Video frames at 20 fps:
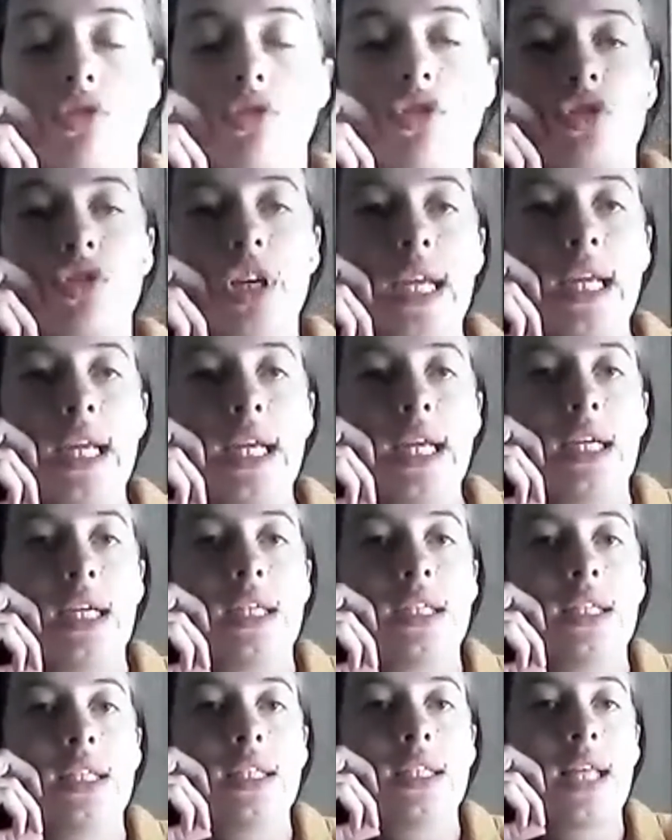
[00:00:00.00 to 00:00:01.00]
tricky
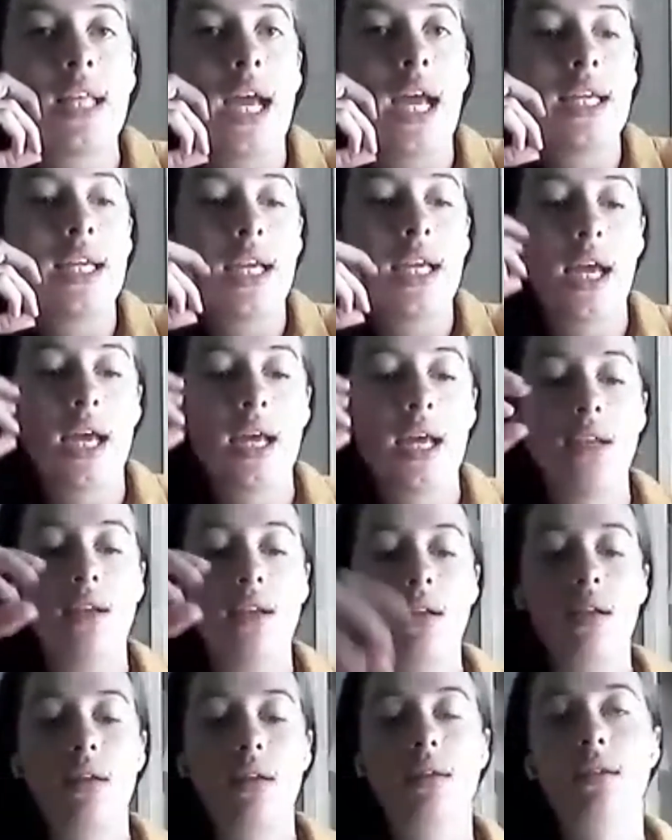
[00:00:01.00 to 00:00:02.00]
they
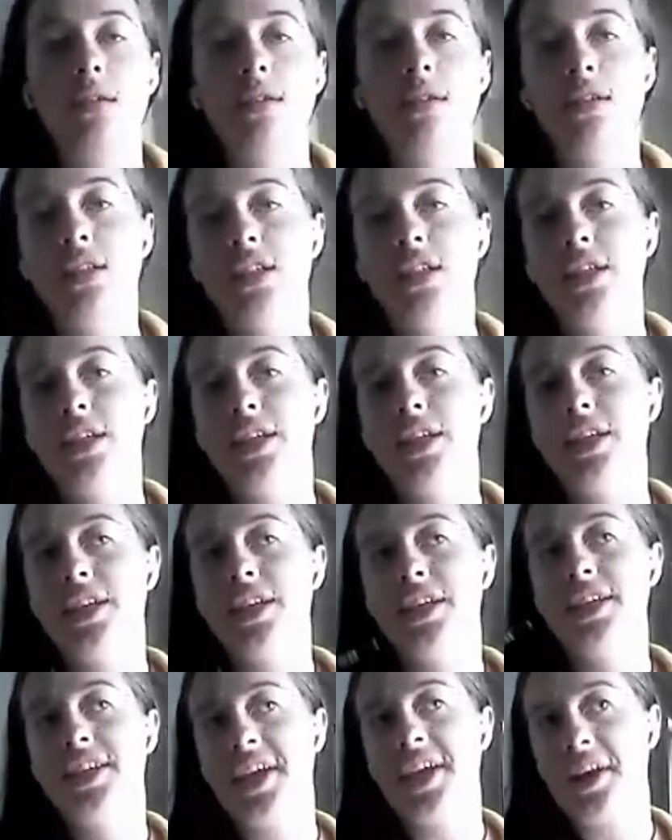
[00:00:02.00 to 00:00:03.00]
can
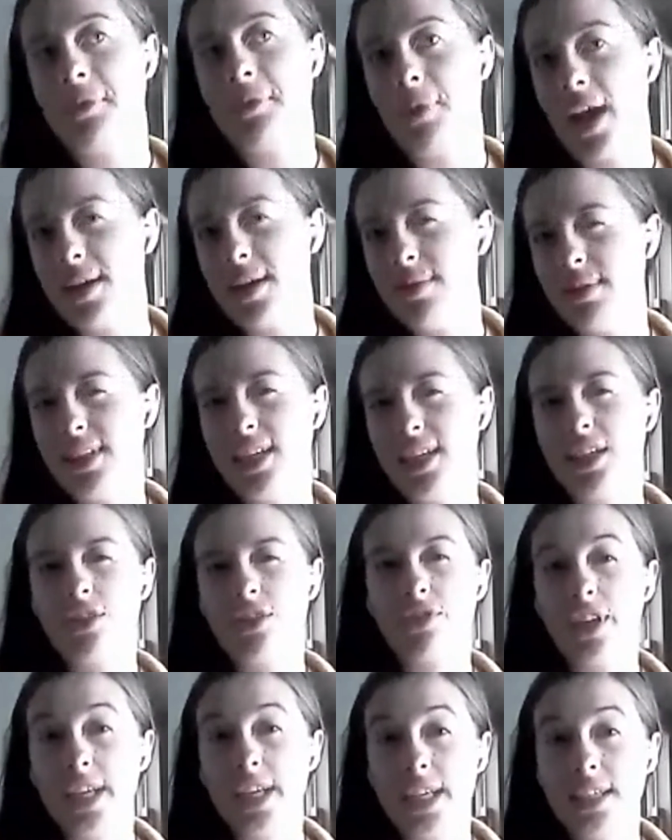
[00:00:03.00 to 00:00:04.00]
get away with the
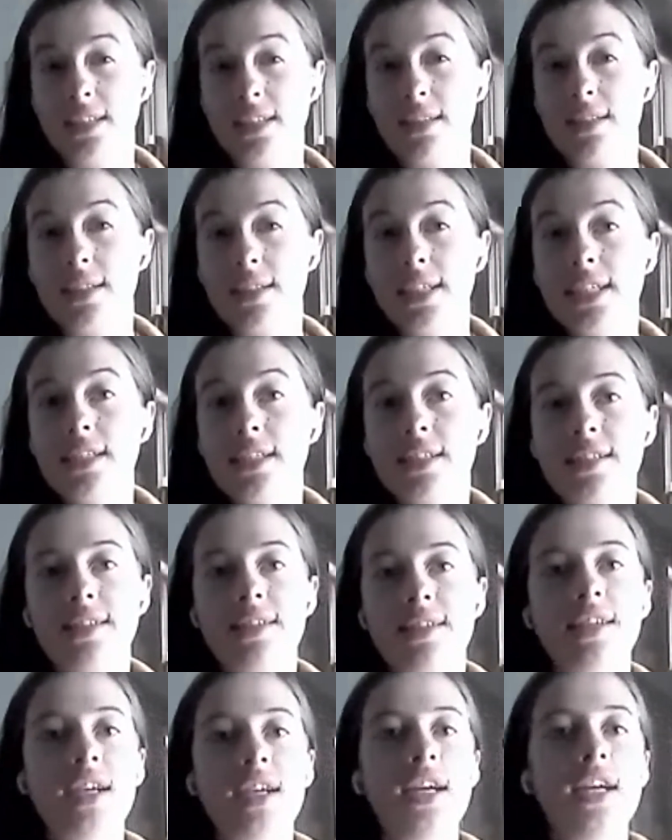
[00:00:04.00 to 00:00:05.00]
ingredients list.
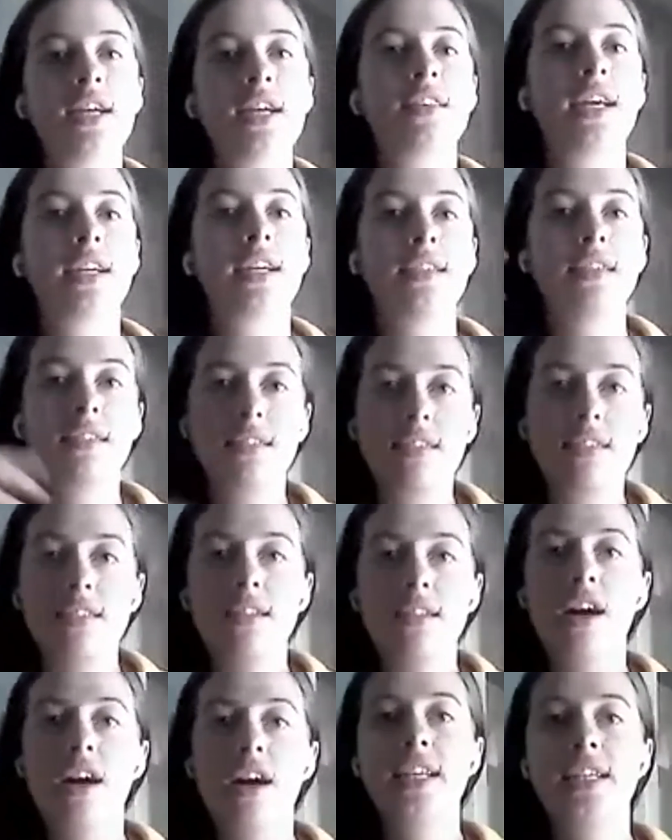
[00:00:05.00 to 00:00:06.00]
They can
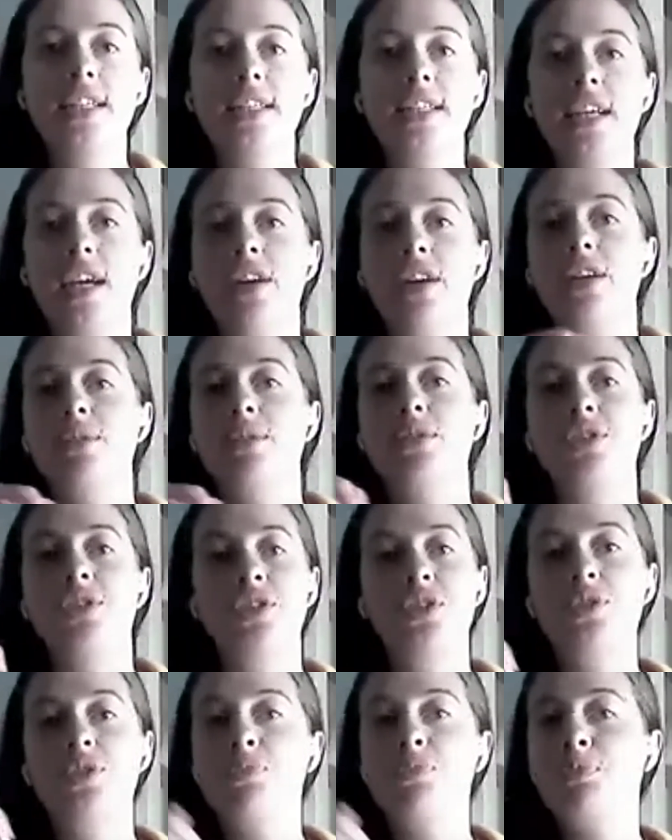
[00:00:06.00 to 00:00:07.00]
slide in there and
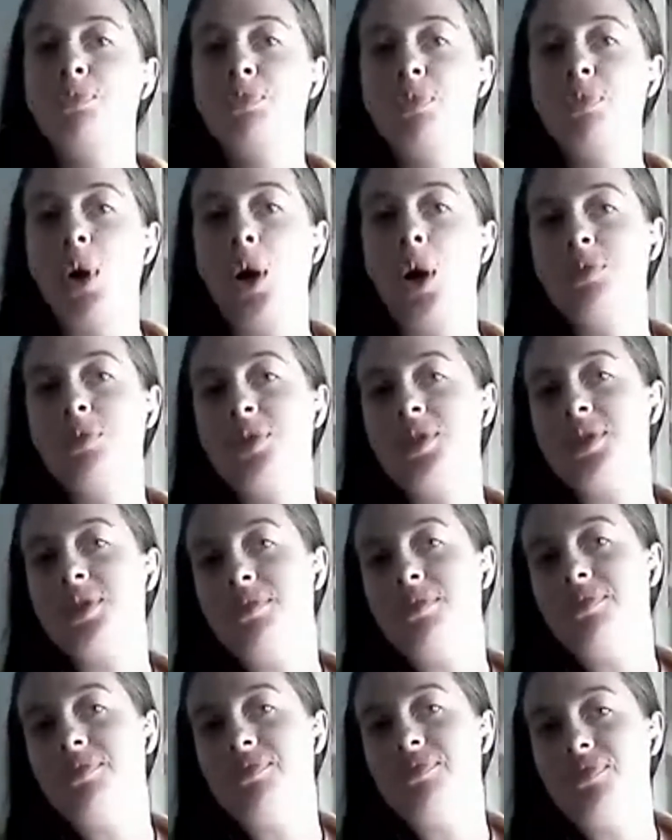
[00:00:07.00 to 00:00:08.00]
just pop
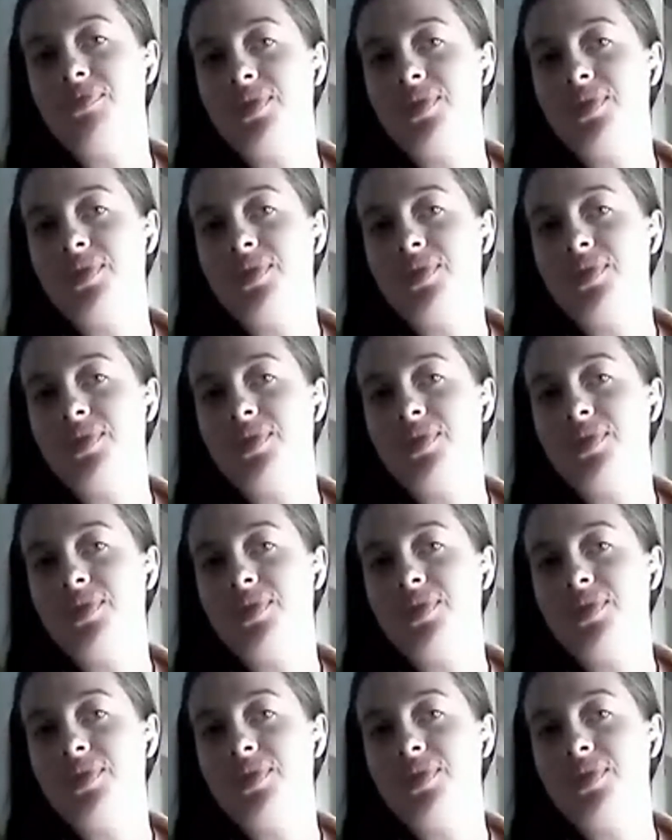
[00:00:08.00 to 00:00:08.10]
some